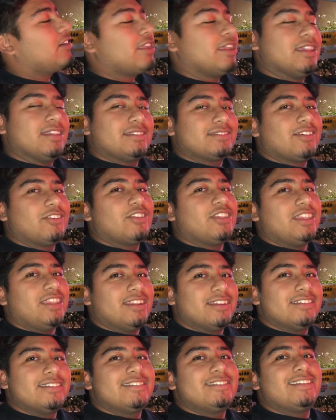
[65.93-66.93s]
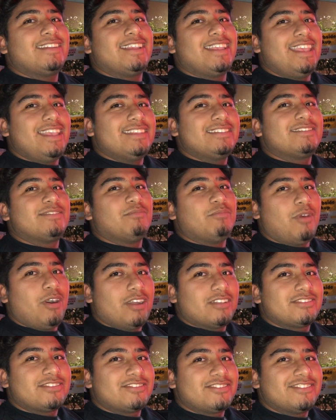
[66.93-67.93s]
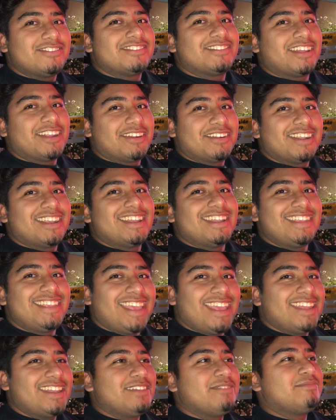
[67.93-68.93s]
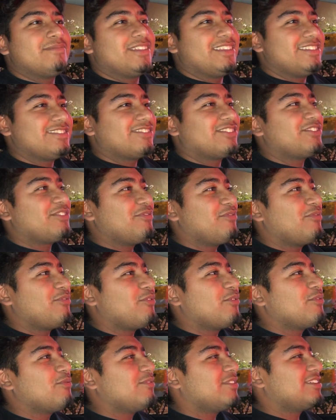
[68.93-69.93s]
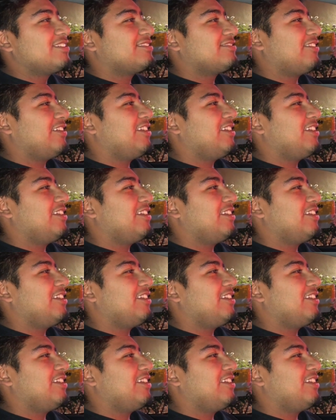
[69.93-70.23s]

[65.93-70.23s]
Okay, so here is the monsters that I'm gonna get him. These are the four ones